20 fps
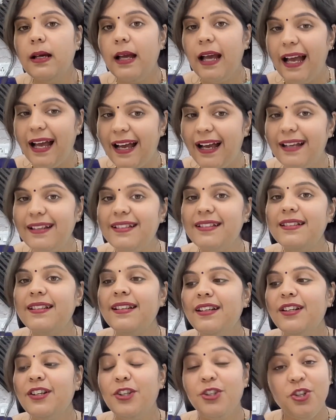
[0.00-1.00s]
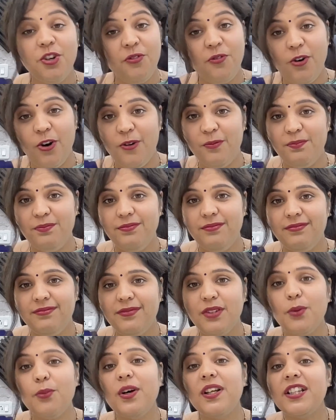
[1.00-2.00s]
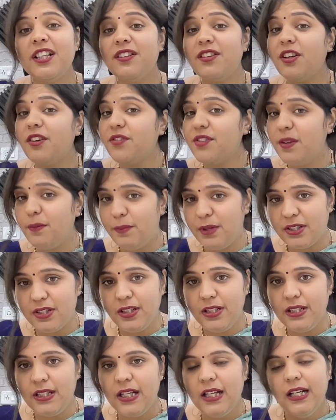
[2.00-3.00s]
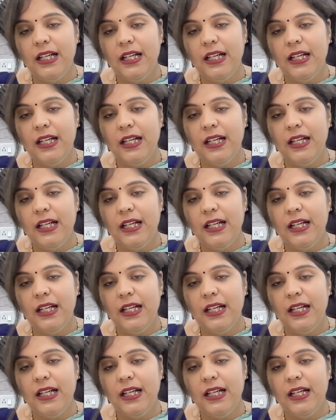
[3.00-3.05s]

and your form, the one that you have submitted.